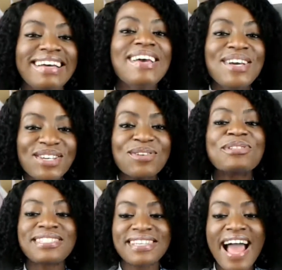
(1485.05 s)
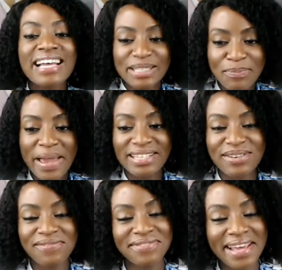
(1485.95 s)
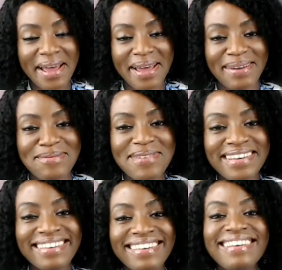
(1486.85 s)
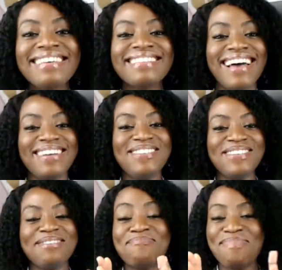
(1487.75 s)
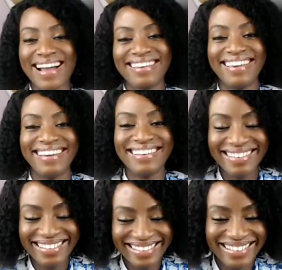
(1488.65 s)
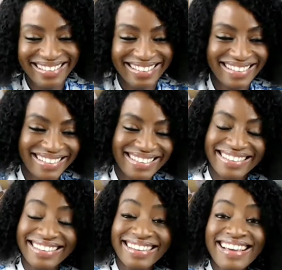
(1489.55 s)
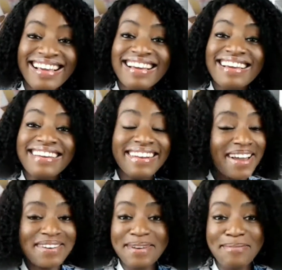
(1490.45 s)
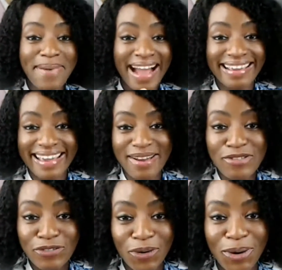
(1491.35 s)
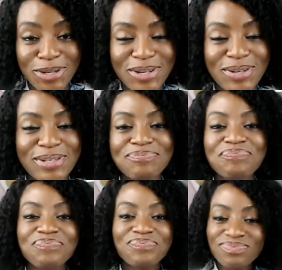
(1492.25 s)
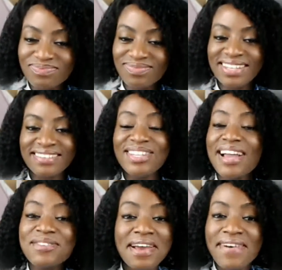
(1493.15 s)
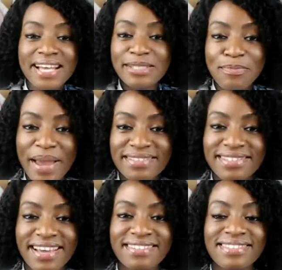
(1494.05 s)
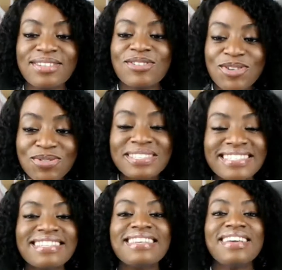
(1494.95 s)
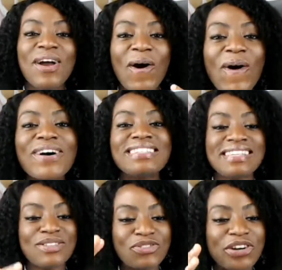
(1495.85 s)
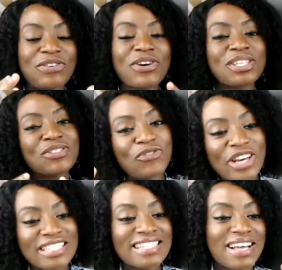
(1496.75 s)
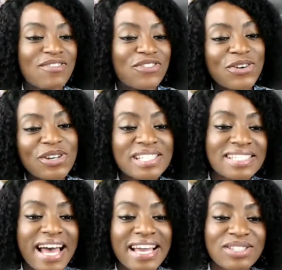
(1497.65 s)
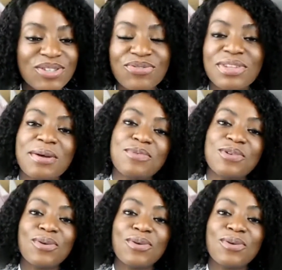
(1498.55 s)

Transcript: you will see aspects of them that you didn't bargain that you didn't bargain for, that you never expected. You see all these various phases and various sides of them.